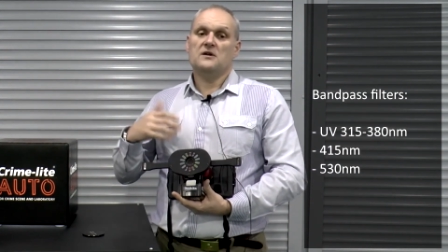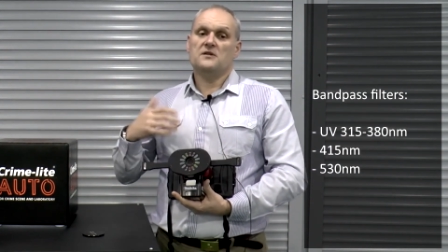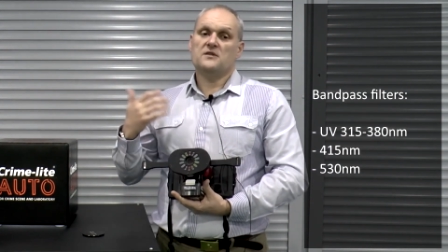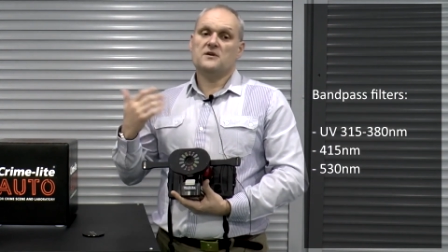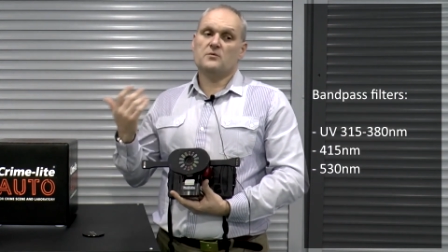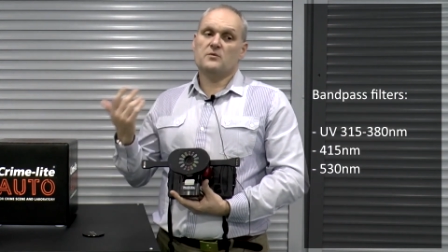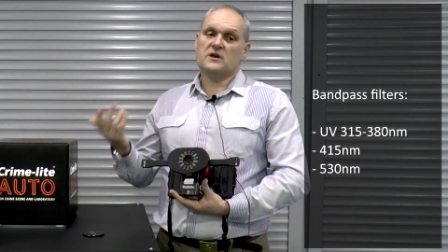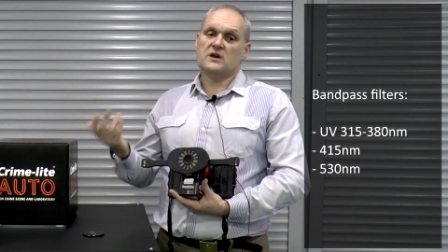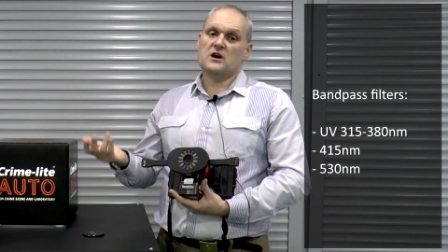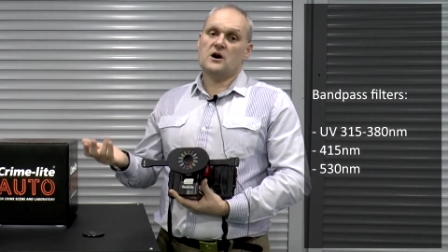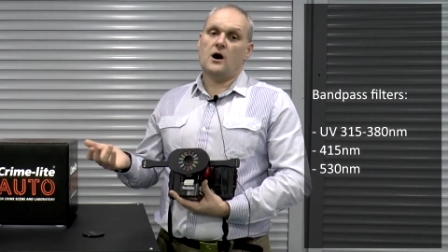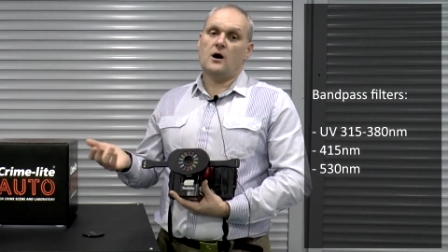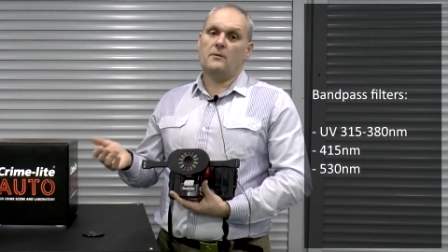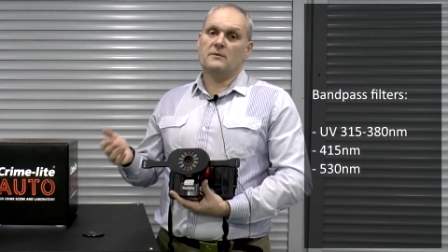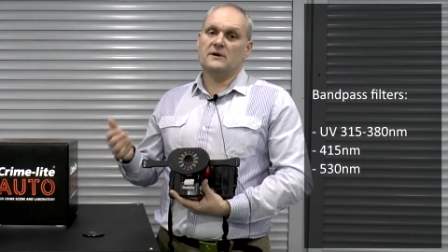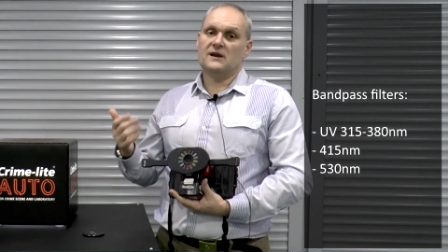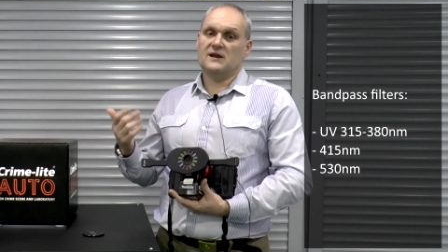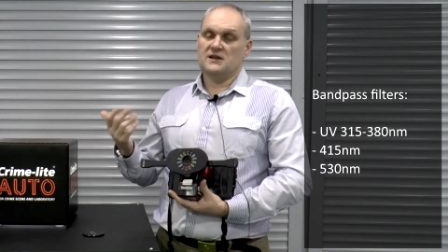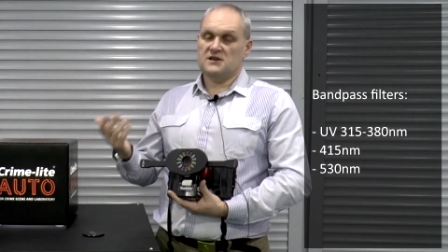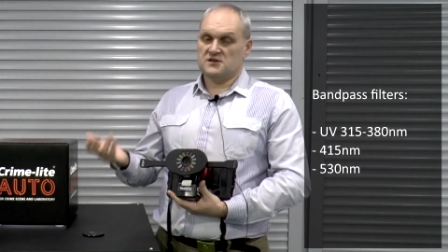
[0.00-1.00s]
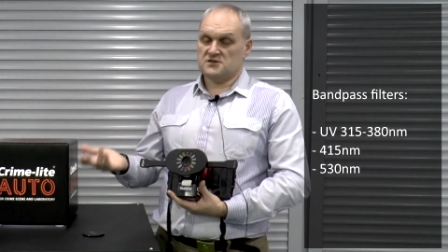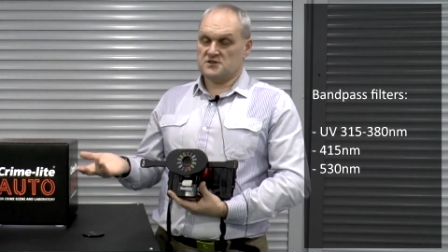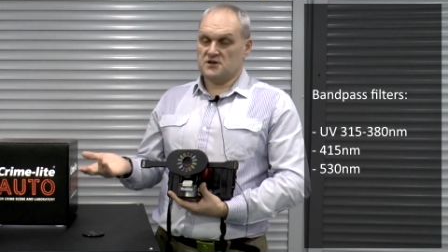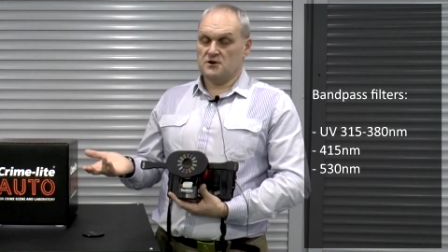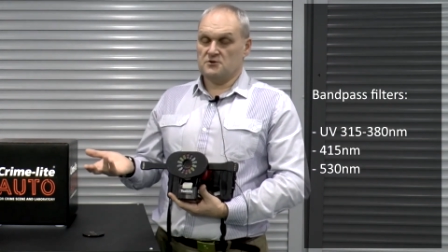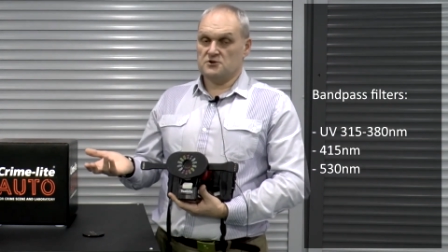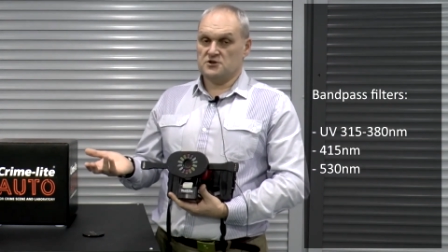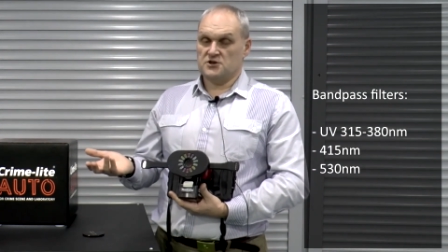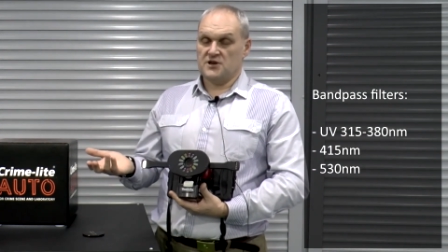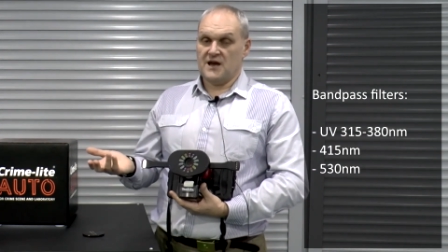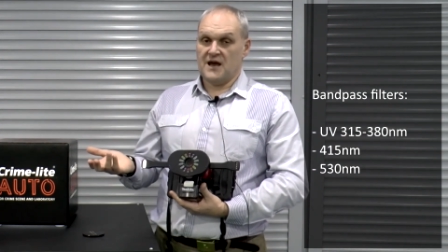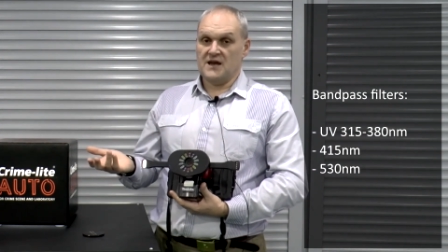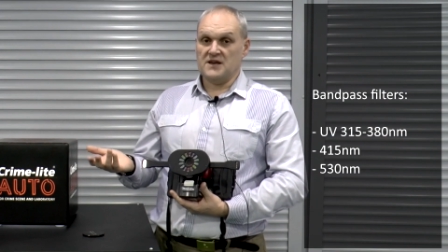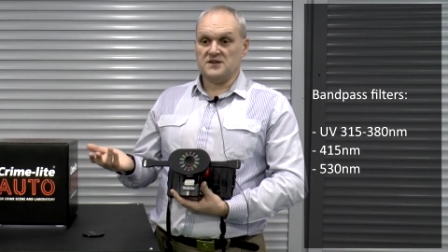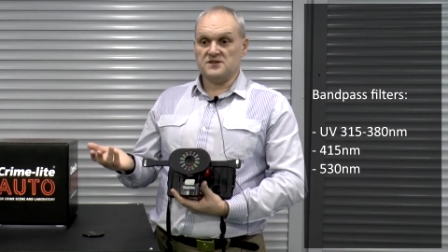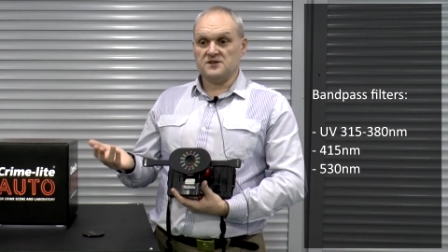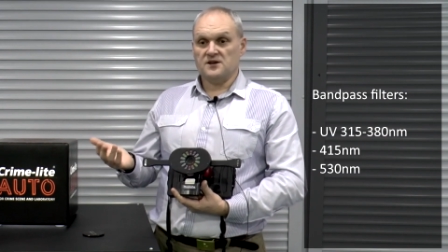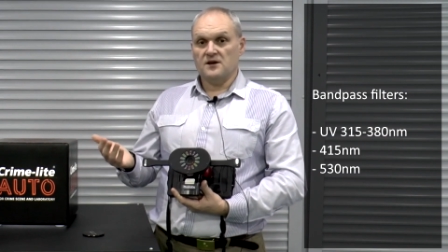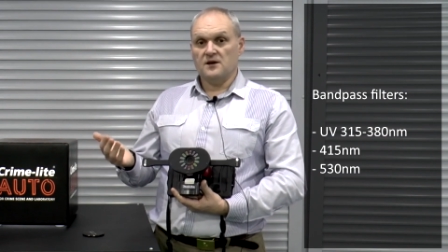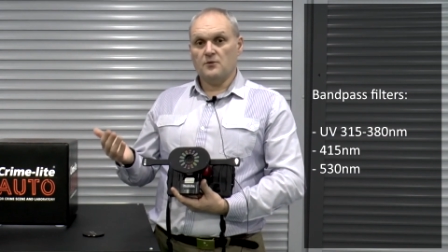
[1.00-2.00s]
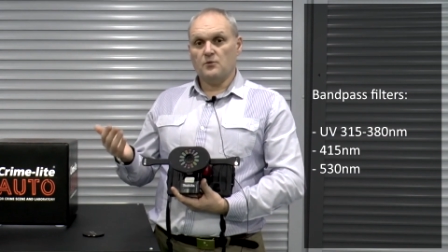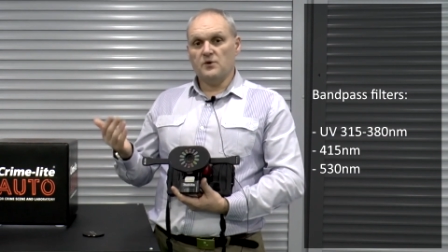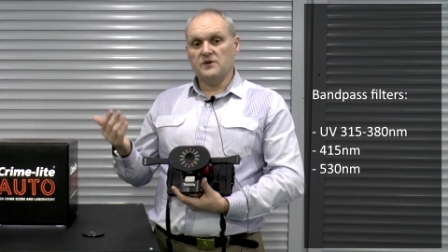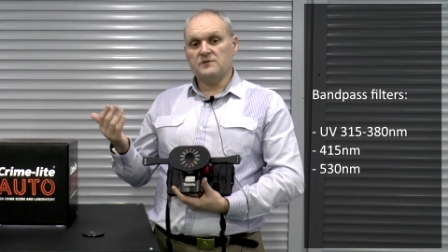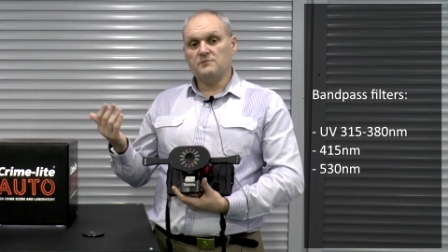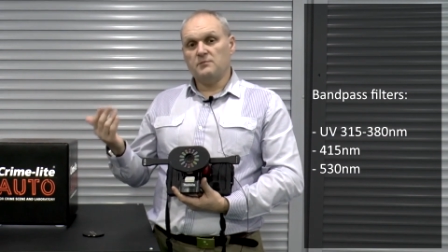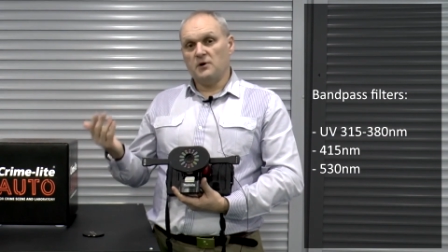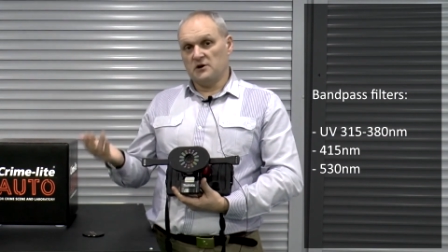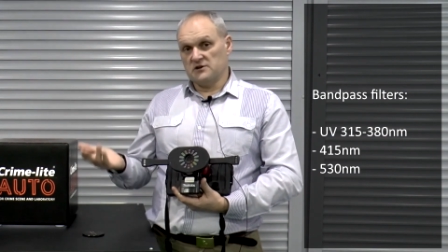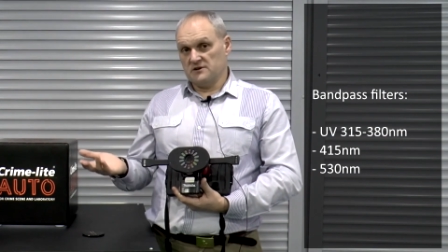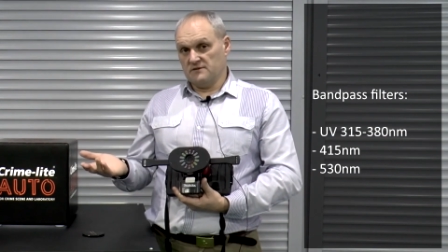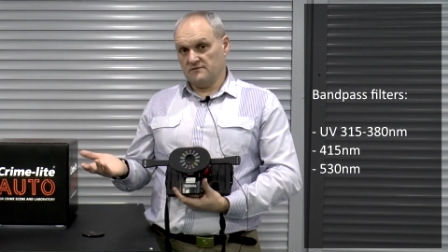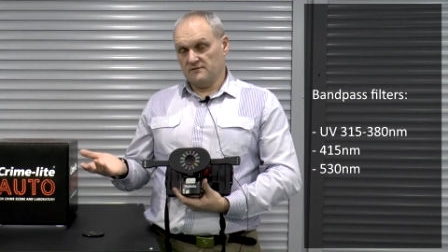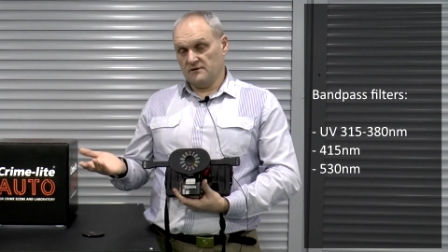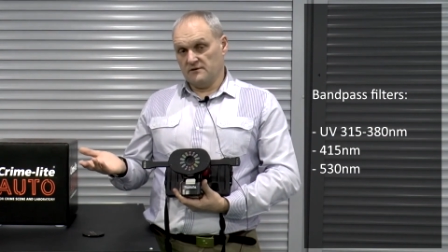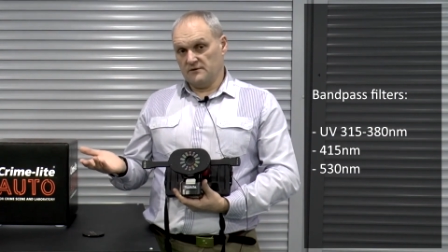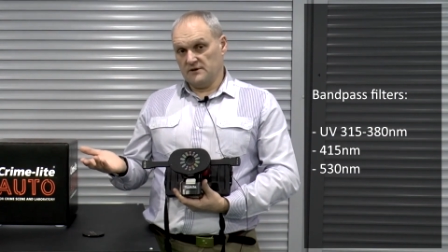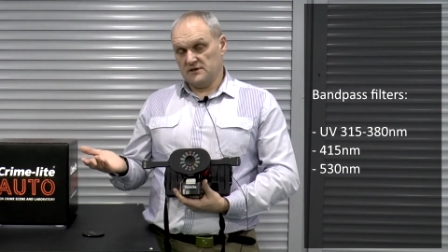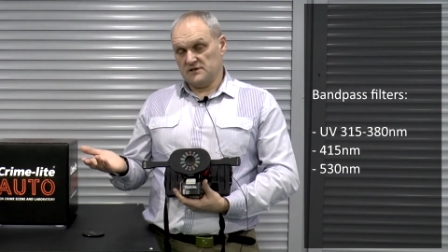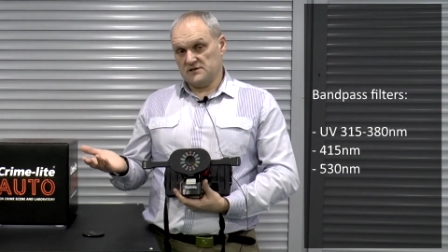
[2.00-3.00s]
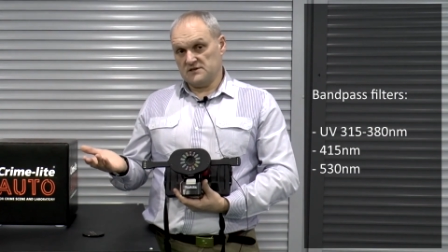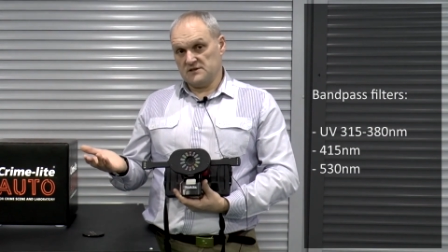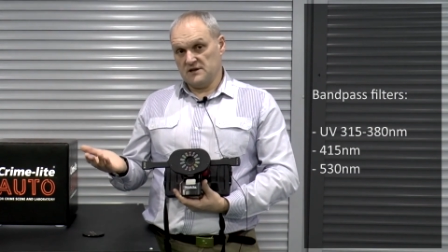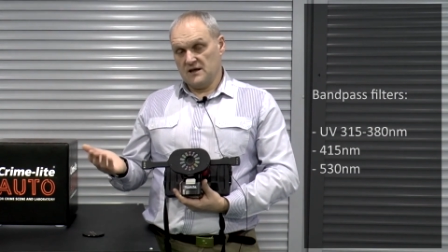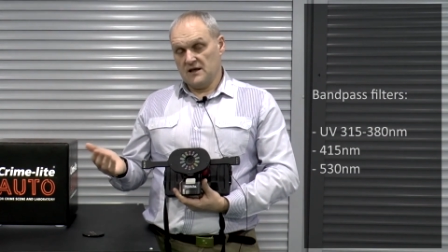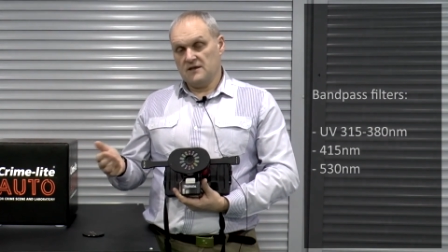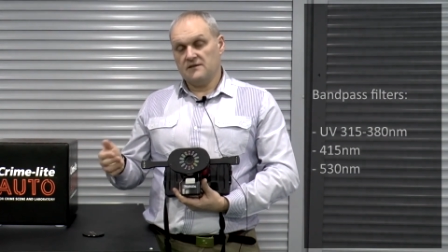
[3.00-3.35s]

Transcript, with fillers: that we commonly associate with body fluids,